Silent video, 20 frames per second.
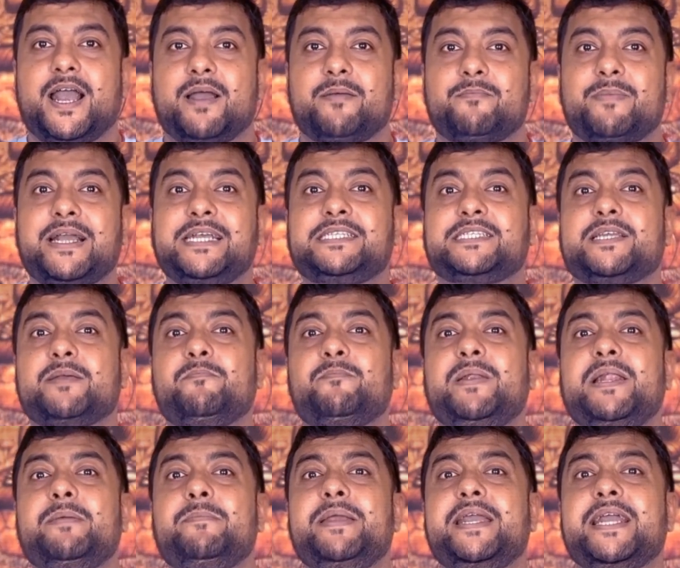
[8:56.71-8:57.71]
by
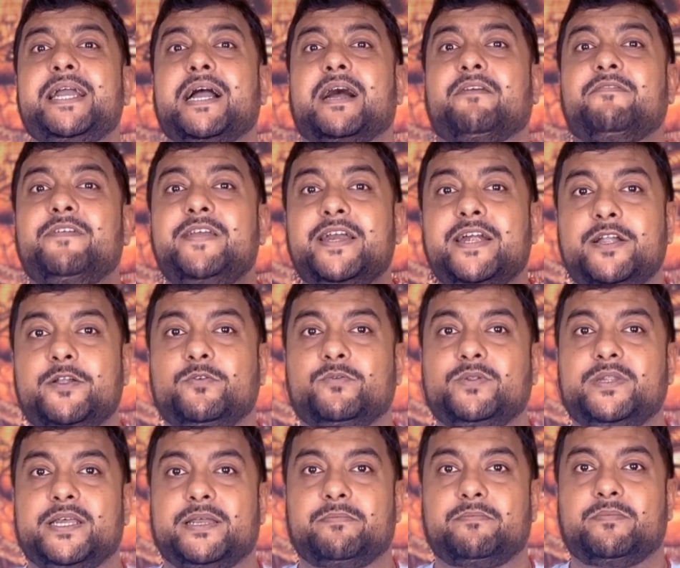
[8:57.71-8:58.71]
simply being aware to
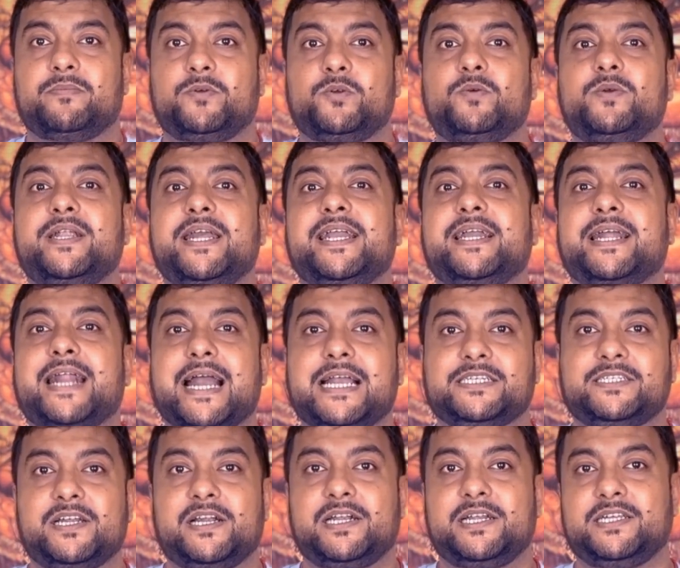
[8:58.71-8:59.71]
them to take
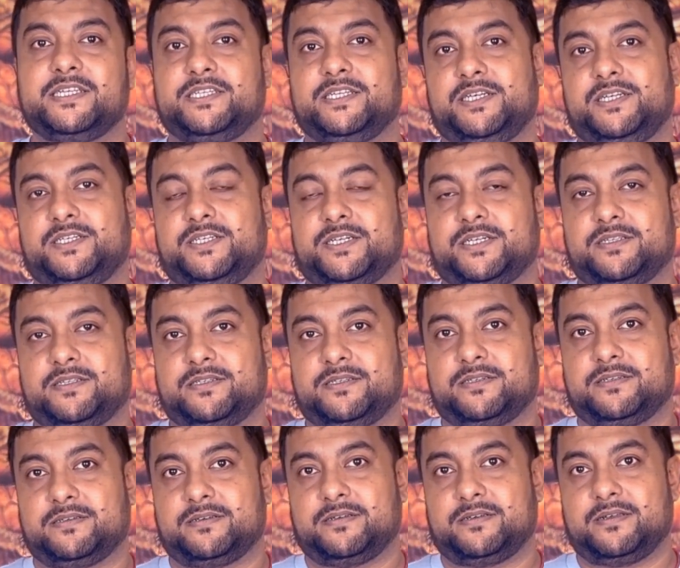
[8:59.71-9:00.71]
rational
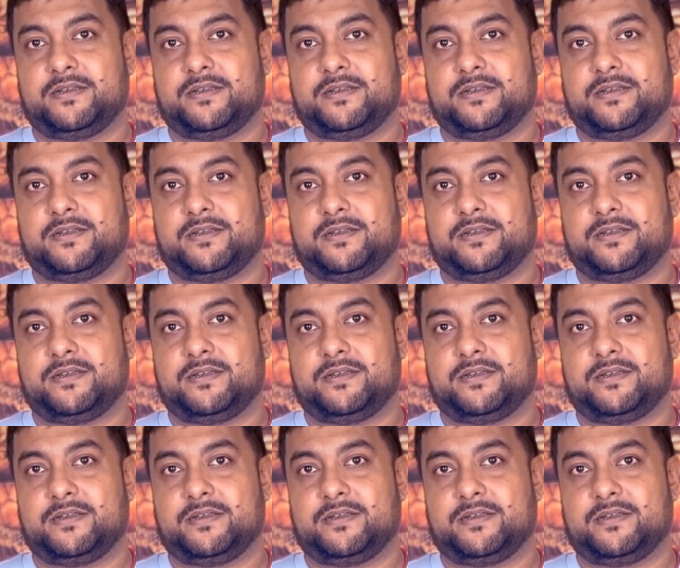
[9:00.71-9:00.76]
decisions.